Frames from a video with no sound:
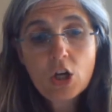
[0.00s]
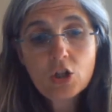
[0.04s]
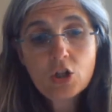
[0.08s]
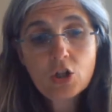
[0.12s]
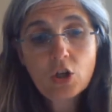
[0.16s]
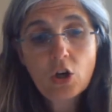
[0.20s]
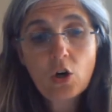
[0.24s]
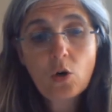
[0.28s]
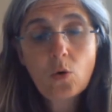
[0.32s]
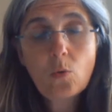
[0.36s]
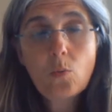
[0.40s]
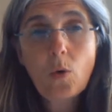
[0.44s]

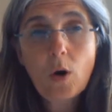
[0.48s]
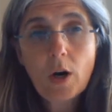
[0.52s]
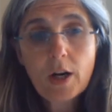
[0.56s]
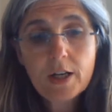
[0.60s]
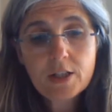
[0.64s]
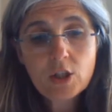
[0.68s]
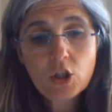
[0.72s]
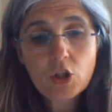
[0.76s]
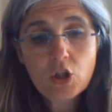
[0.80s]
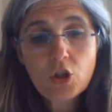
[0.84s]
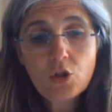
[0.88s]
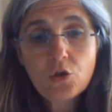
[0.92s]
So what
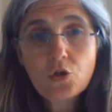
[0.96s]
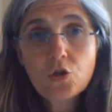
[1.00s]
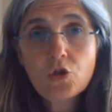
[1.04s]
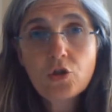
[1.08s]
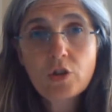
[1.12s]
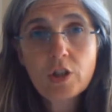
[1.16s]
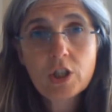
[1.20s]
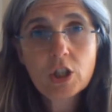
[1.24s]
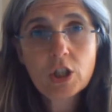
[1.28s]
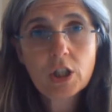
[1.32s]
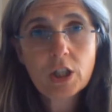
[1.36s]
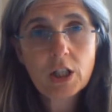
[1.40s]
is a
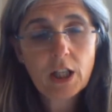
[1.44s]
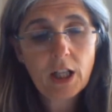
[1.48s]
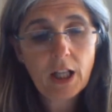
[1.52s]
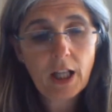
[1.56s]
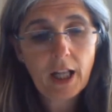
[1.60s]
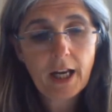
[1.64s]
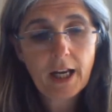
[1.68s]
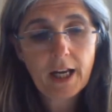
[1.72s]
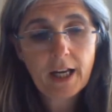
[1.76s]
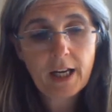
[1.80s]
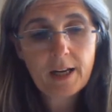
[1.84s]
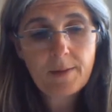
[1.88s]
nutrition
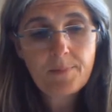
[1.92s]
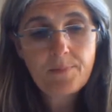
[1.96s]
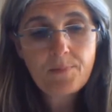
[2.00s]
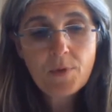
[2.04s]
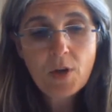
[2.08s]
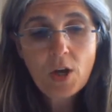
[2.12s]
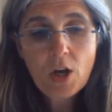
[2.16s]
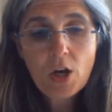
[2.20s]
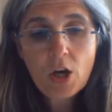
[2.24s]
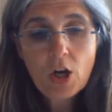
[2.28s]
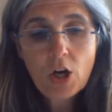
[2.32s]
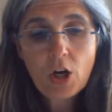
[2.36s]
claim?
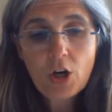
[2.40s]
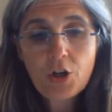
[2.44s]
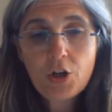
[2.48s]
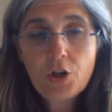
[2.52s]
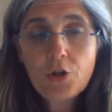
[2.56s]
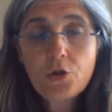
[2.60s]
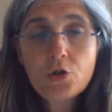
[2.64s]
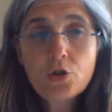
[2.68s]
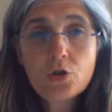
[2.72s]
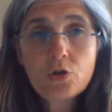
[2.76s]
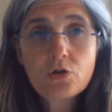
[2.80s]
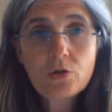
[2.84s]
A
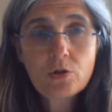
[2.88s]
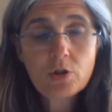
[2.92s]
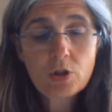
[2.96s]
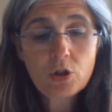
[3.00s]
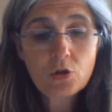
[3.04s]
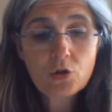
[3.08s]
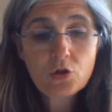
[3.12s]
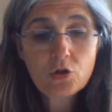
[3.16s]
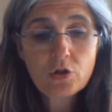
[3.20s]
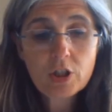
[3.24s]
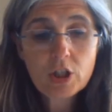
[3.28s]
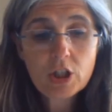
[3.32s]

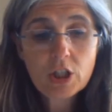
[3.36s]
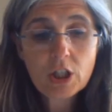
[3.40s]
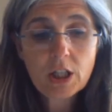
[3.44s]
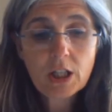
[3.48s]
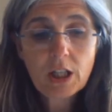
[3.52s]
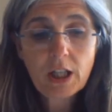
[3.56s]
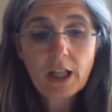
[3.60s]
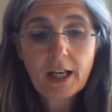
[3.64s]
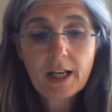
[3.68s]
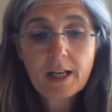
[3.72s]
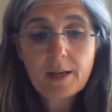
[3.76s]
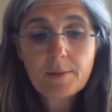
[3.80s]
nutrition
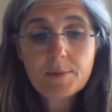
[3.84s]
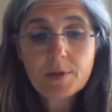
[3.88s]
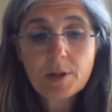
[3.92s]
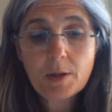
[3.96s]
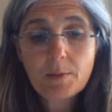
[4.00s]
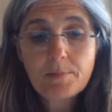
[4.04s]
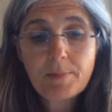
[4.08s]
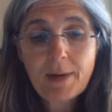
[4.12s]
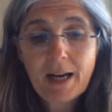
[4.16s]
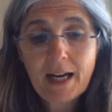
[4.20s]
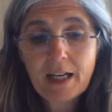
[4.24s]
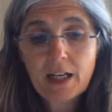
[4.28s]
claims
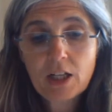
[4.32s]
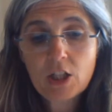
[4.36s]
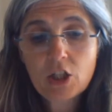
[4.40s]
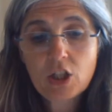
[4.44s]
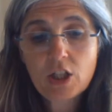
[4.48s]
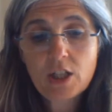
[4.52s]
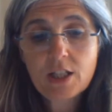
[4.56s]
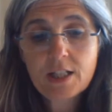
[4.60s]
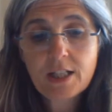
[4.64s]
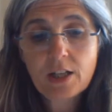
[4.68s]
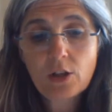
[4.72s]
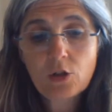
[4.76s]
on
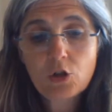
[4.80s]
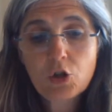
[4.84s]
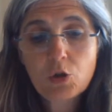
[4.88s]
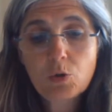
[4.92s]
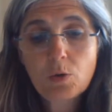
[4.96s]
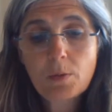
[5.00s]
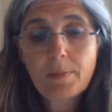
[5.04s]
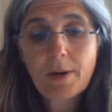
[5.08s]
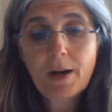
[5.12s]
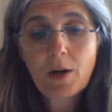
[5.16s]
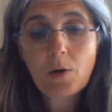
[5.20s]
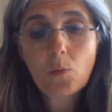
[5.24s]
packaging tells you
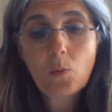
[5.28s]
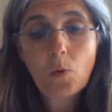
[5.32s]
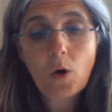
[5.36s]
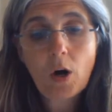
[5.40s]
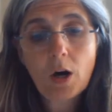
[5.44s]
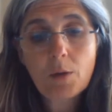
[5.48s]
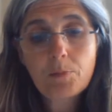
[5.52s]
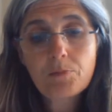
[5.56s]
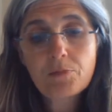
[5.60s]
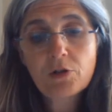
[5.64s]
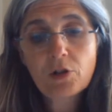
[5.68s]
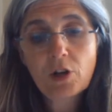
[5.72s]
about
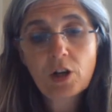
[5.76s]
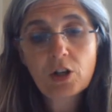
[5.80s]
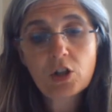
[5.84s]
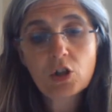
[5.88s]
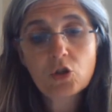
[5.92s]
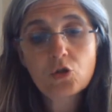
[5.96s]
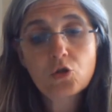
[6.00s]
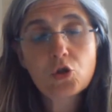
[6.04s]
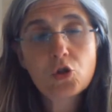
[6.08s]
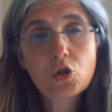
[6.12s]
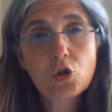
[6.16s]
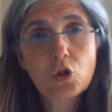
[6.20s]
what a
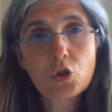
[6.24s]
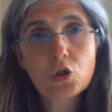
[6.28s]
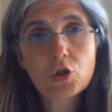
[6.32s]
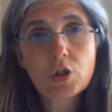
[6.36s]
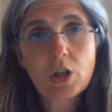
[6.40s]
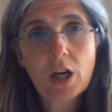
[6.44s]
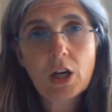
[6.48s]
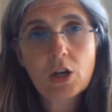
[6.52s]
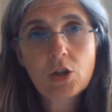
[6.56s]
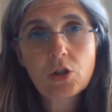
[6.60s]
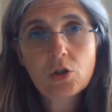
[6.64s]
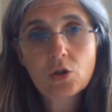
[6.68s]
product does
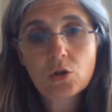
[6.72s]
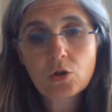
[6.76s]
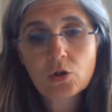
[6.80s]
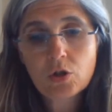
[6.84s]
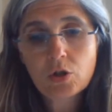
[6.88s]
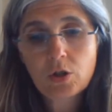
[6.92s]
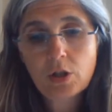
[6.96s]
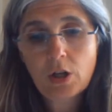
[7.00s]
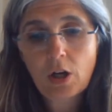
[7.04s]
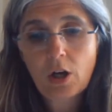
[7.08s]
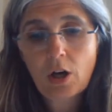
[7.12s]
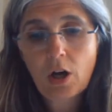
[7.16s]
and
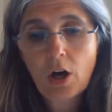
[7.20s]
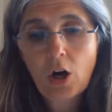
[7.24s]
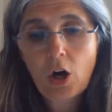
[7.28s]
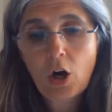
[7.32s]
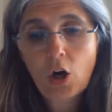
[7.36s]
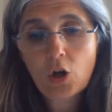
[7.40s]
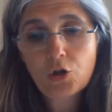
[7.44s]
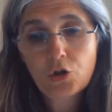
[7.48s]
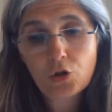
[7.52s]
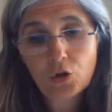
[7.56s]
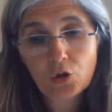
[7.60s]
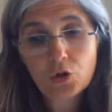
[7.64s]
does
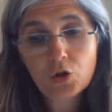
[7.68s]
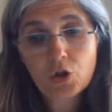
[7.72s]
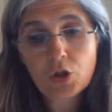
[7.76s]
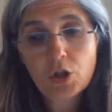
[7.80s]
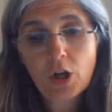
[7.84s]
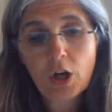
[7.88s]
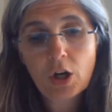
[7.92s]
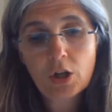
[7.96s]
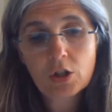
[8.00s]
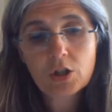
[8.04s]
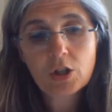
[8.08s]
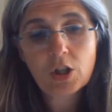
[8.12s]

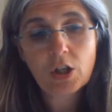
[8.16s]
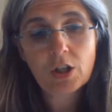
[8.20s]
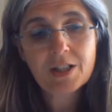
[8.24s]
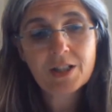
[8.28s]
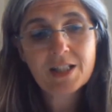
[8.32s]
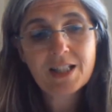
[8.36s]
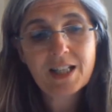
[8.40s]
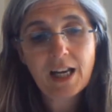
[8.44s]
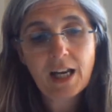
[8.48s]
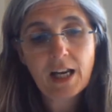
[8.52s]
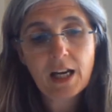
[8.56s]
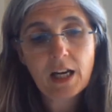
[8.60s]
not
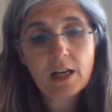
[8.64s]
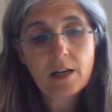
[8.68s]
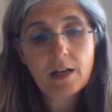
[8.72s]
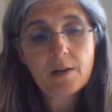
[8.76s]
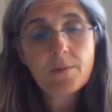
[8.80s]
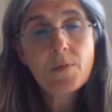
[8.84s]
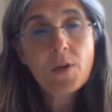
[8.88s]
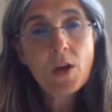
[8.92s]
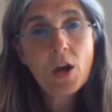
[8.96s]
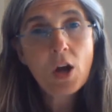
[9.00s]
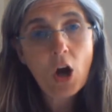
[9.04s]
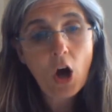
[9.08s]

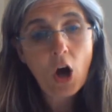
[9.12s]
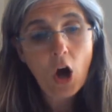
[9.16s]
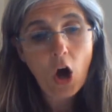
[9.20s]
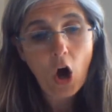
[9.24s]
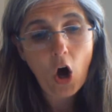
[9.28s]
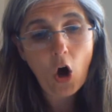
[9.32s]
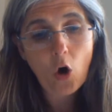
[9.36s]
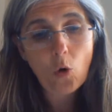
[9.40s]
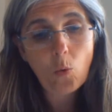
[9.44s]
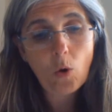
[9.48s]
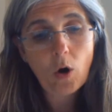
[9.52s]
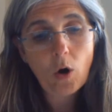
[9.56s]
contain,
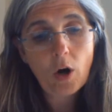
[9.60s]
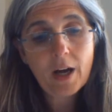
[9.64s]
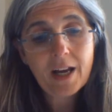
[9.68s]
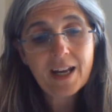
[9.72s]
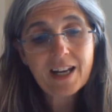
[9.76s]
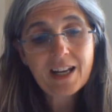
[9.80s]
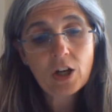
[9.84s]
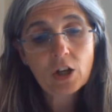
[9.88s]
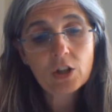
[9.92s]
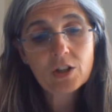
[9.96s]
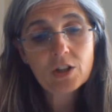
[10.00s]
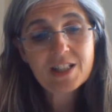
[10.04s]
or what
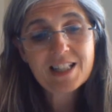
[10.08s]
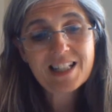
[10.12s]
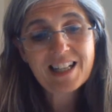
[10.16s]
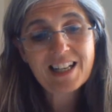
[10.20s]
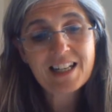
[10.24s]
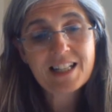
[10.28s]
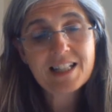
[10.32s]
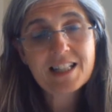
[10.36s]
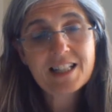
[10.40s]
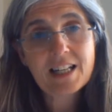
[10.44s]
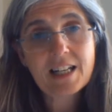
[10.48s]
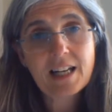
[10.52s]
it
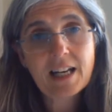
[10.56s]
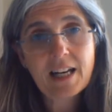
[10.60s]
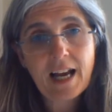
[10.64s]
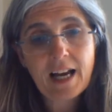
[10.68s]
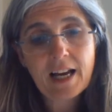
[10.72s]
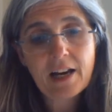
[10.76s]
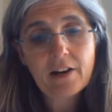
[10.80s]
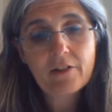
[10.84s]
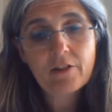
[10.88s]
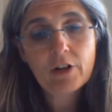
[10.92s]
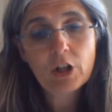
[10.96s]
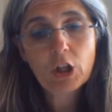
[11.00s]
contains in an
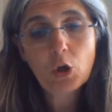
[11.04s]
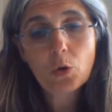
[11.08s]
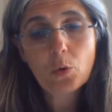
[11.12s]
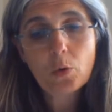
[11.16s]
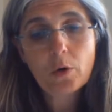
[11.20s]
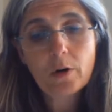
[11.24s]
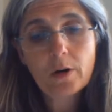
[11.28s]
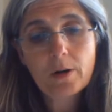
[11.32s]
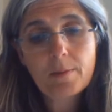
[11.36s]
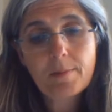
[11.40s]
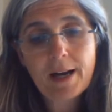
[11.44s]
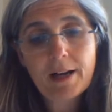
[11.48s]
higher or
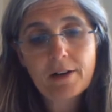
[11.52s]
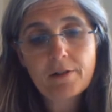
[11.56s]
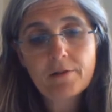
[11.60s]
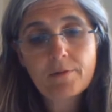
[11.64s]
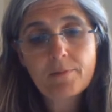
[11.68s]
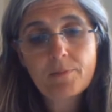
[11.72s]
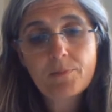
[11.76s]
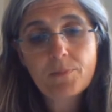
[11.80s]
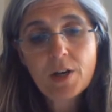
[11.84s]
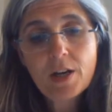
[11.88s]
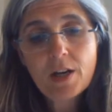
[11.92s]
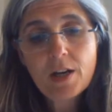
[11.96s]
lower
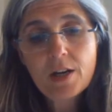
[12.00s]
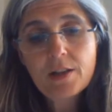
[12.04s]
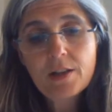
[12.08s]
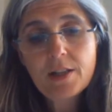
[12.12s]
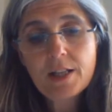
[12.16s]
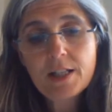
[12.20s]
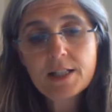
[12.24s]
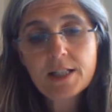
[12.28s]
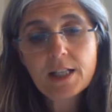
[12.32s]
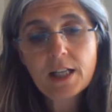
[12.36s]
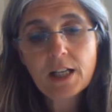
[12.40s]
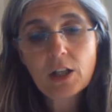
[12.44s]
amount.
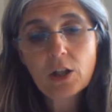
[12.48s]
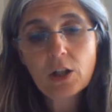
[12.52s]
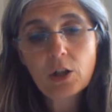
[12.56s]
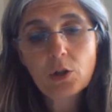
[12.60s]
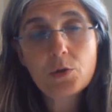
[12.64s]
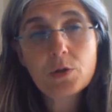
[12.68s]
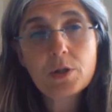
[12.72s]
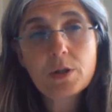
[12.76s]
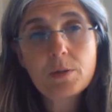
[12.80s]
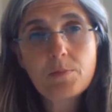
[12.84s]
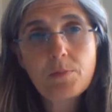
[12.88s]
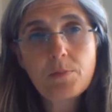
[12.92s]
This
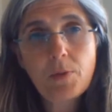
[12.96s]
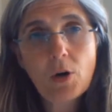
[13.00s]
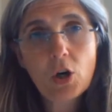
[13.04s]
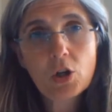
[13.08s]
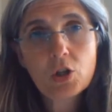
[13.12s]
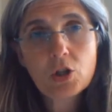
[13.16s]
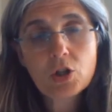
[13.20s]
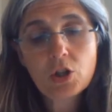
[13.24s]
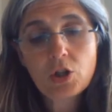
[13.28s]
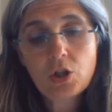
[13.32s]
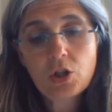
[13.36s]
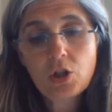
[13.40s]
includes
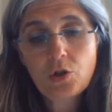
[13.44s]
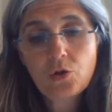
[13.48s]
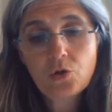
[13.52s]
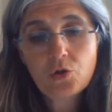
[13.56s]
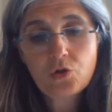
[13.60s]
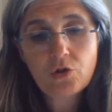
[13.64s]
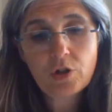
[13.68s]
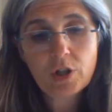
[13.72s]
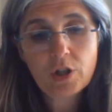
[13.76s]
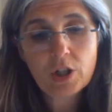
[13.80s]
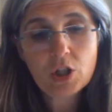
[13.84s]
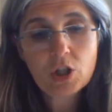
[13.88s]
important
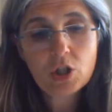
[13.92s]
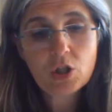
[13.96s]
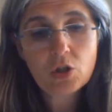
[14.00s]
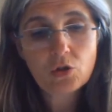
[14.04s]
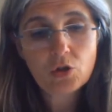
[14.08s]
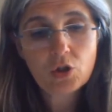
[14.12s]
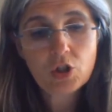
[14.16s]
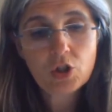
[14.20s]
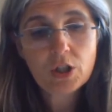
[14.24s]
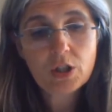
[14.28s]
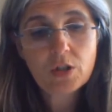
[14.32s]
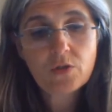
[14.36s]
nutrients
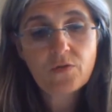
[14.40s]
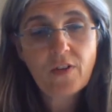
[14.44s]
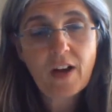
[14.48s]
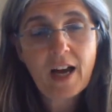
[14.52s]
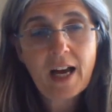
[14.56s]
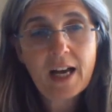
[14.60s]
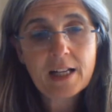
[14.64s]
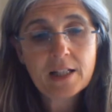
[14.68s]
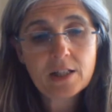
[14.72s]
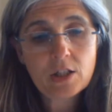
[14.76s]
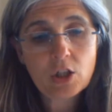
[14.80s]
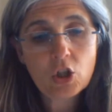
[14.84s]
such as
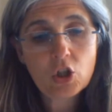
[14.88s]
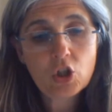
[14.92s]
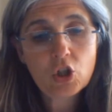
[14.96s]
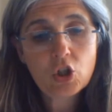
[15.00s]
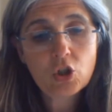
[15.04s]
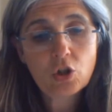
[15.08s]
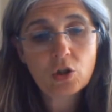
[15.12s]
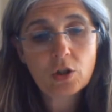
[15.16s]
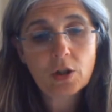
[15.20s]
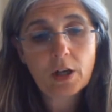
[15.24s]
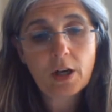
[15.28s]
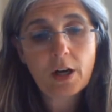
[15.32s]
fat,
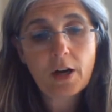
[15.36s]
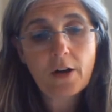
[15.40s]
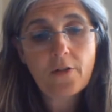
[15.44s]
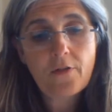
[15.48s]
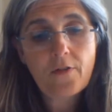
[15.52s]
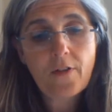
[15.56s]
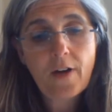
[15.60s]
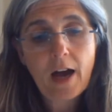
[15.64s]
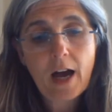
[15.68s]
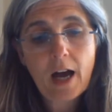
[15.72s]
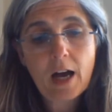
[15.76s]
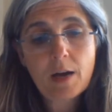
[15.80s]
sugar,
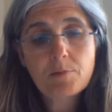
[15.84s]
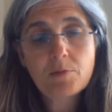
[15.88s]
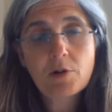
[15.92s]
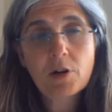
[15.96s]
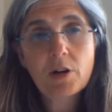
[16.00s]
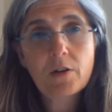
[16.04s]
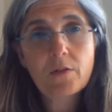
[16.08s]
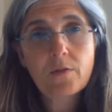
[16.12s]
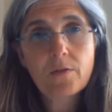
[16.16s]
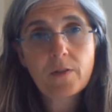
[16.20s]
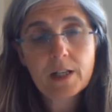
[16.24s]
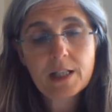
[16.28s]

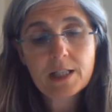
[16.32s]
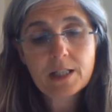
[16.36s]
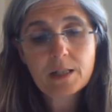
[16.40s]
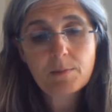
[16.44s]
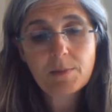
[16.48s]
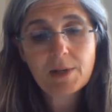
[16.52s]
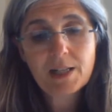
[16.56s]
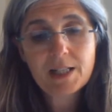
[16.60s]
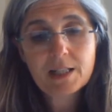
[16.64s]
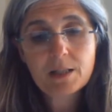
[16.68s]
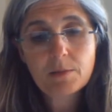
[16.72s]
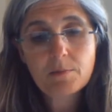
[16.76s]
fibre,
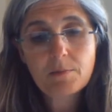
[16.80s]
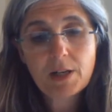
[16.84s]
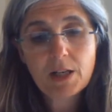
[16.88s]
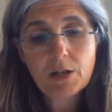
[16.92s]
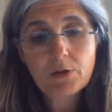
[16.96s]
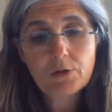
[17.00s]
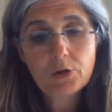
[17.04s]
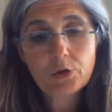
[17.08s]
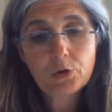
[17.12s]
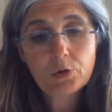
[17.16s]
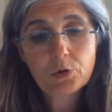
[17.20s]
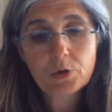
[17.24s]
vitamins and
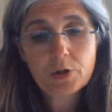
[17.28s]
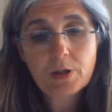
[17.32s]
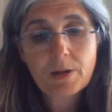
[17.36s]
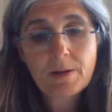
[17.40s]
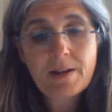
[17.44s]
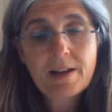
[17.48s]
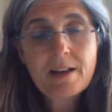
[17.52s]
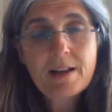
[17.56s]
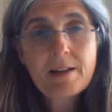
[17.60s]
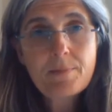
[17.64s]
minerals.